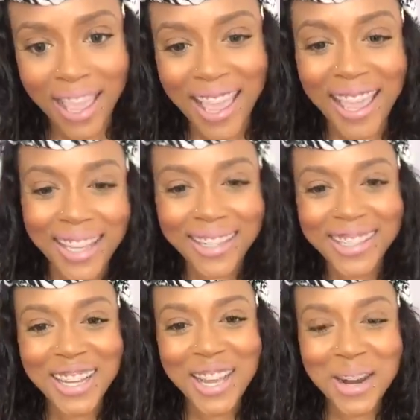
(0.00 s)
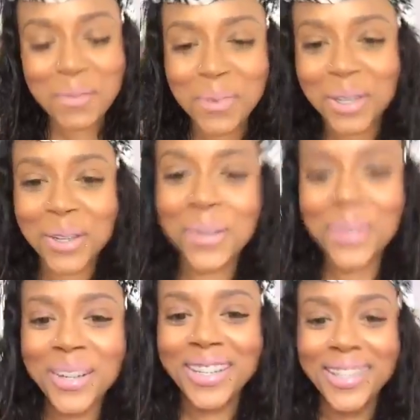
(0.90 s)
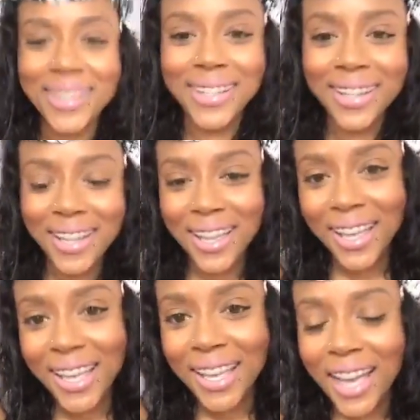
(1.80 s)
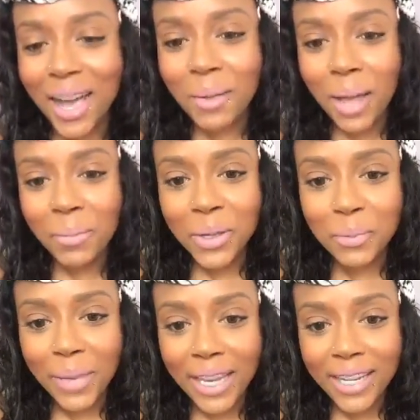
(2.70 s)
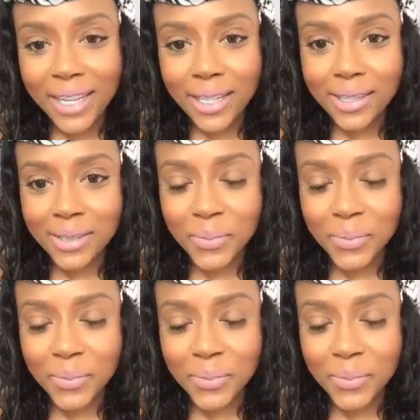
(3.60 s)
Hey, Sharboo. I'm happy you made it.